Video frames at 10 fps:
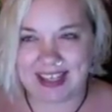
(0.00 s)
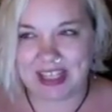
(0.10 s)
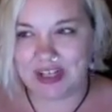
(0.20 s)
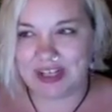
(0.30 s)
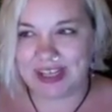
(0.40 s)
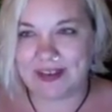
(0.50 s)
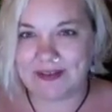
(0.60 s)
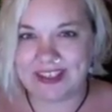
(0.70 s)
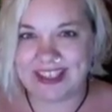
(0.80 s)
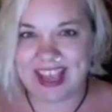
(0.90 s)
their
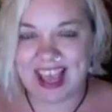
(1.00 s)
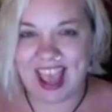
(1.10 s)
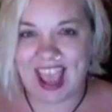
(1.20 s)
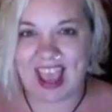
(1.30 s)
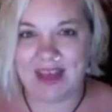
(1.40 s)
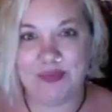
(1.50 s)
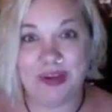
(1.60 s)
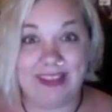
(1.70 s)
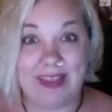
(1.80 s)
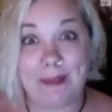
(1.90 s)
gifts, and
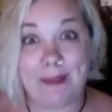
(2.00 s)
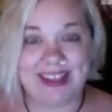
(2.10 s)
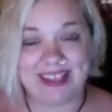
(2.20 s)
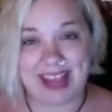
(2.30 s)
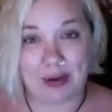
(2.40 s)
bringing that medicine out